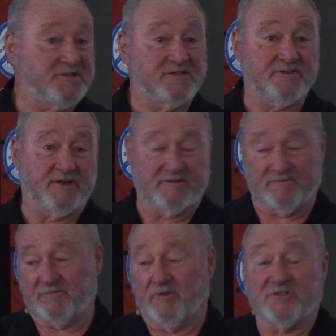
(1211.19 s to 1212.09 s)
piece. It
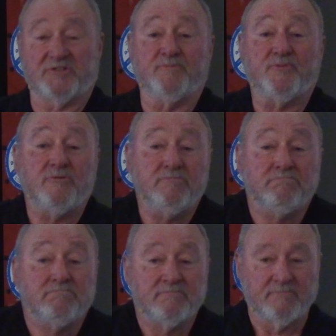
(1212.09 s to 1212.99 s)
looks
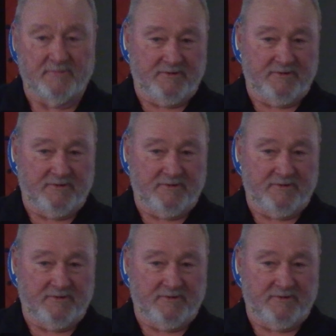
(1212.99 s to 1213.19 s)
simple,